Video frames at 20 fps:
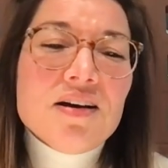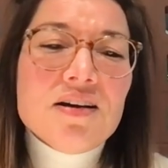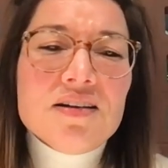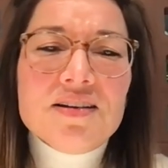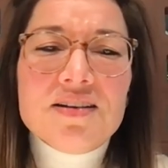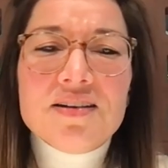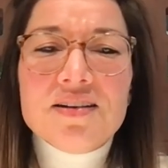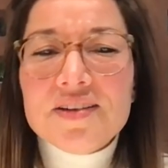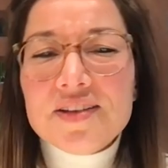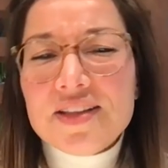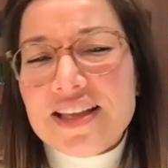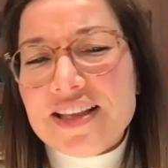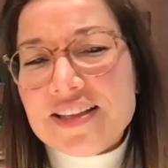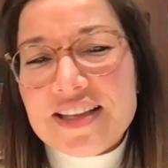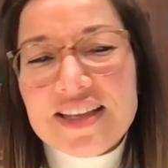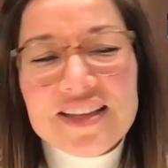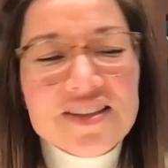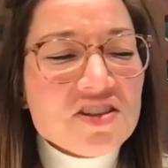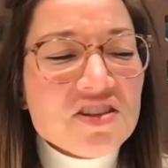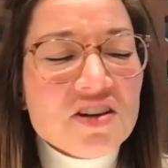uh, it
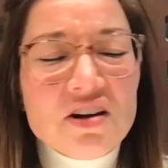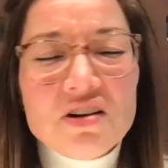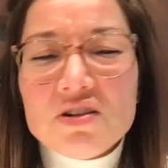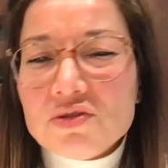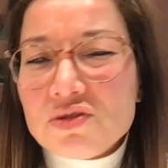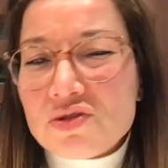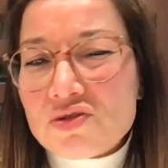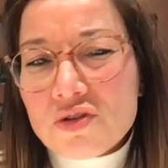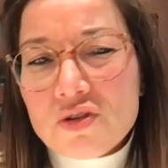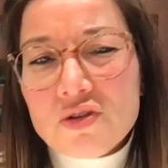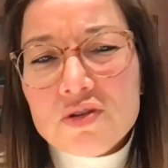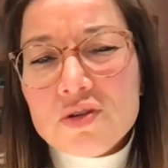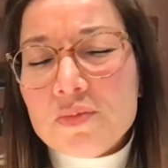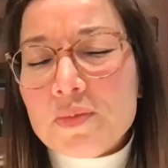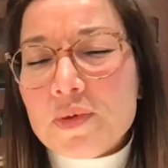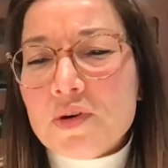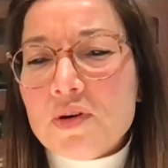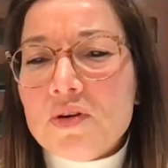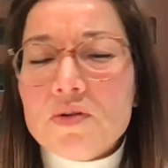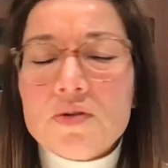it's not
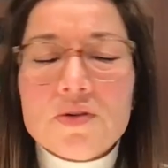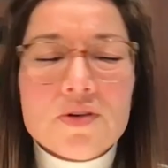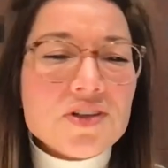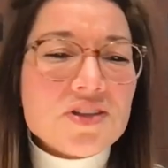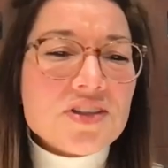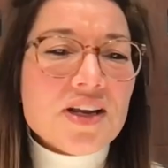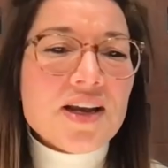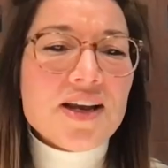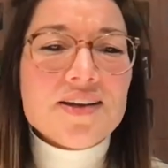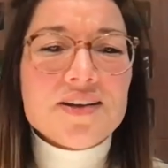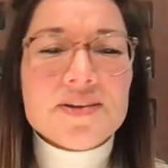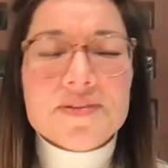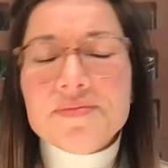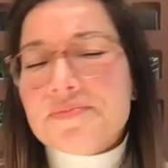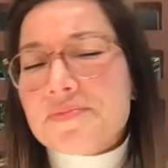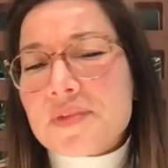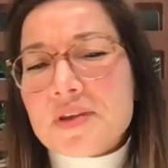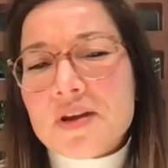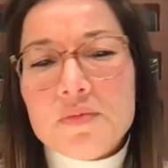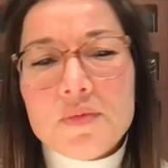controllable, or it's like,
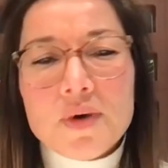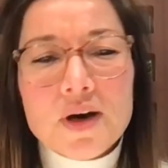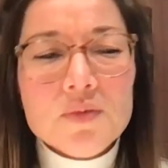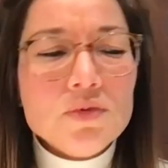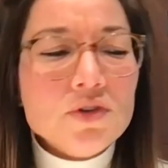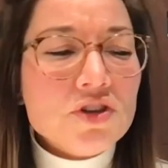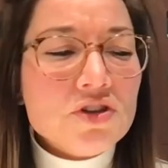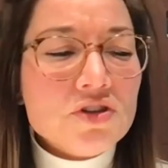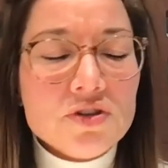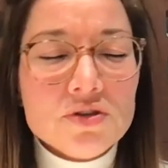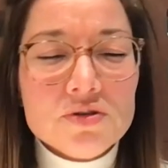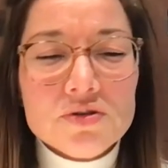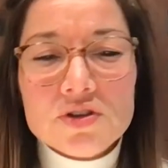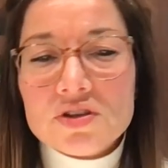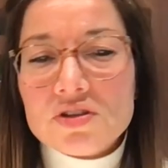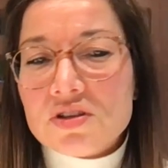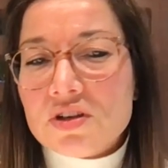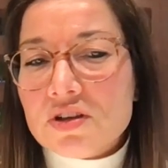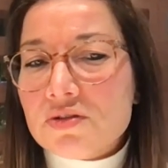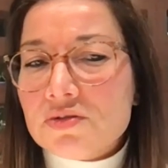why would you use it?
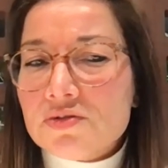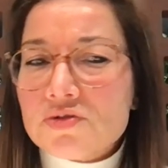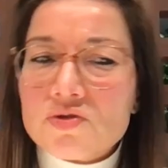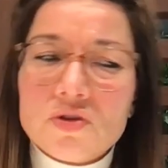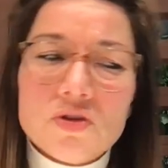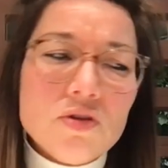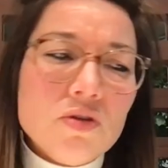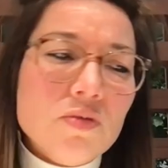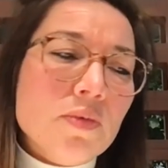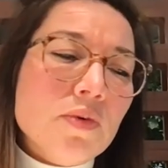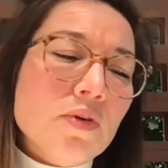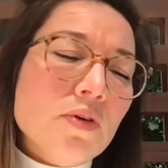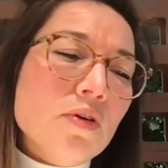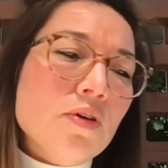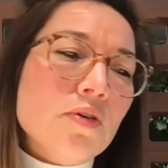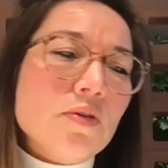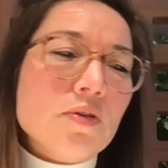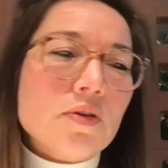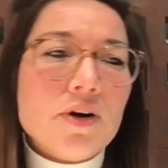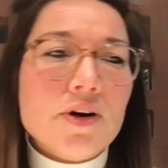It's not
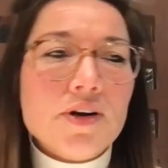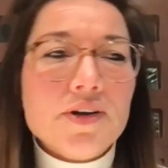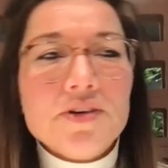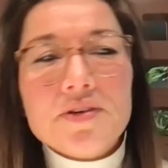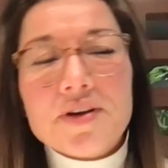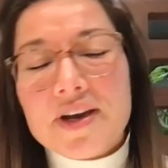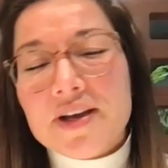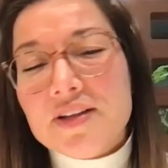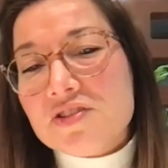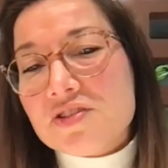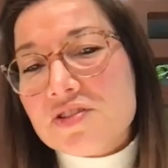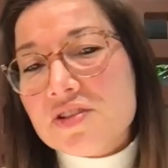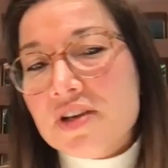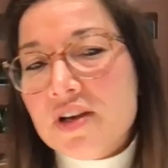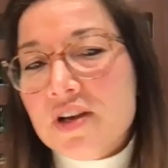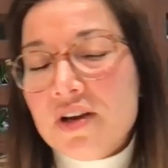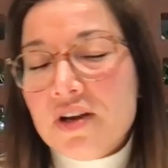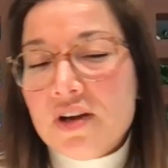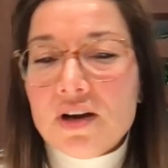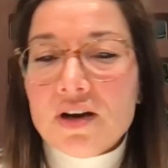controllable, or you can't.
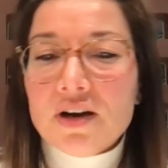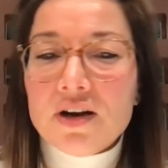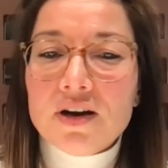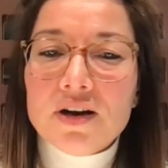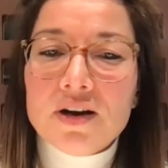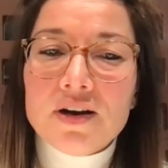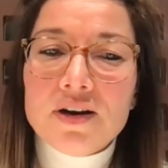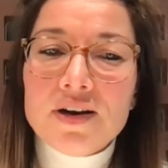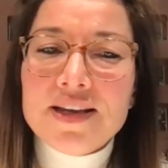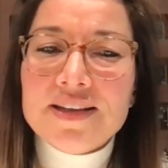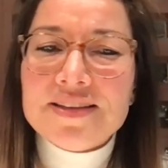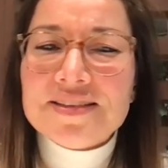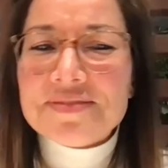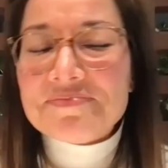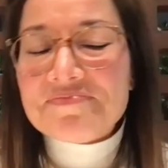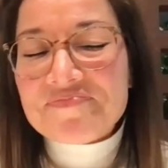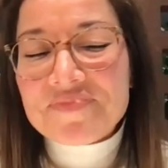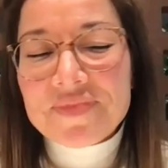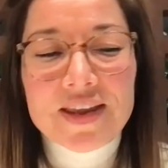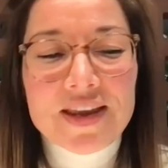Uh, it's
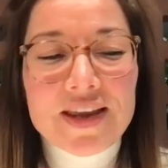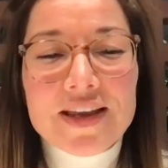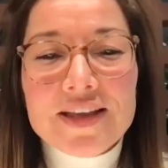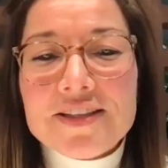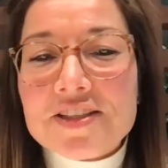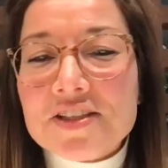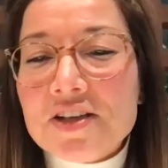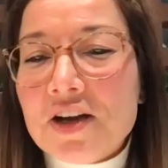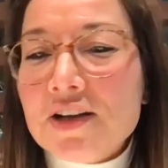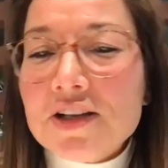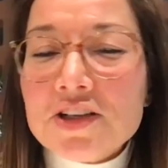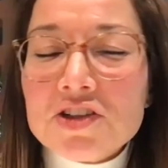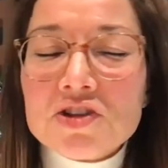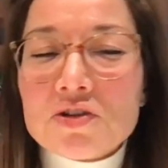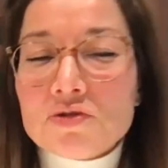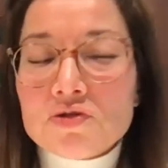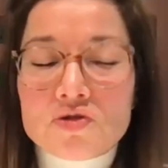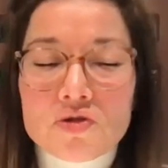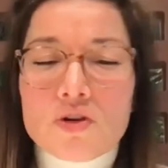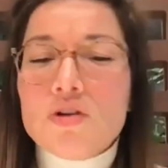It's not as
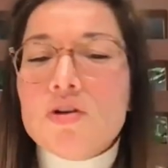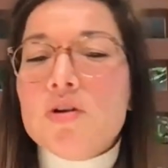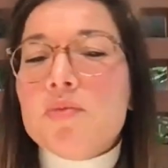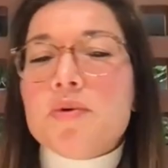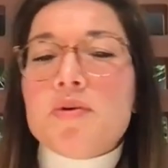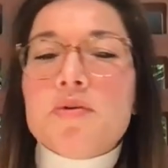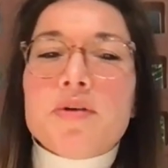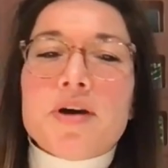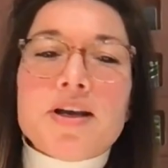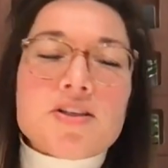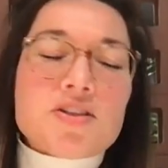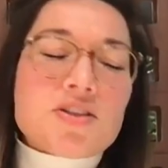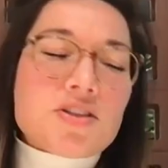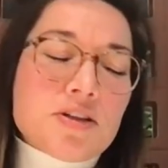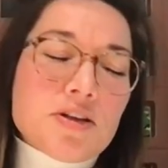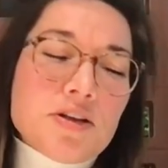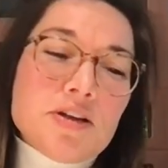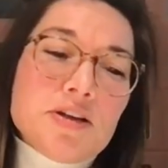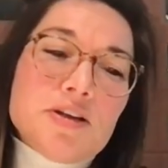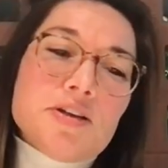controllable as uh,